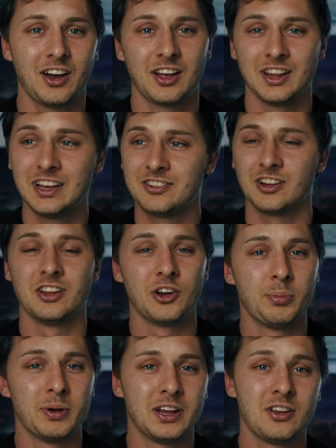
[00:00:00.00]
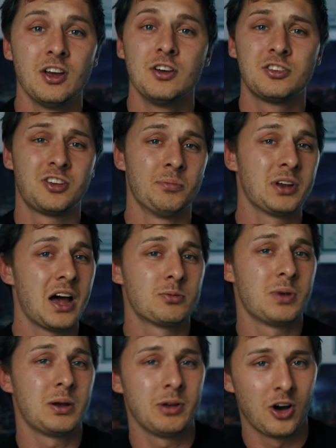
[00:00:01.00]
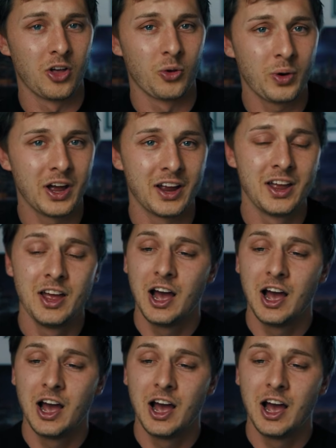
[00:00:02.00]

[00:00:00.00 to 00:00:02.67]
at least a little bit, sometimes maybe all the way.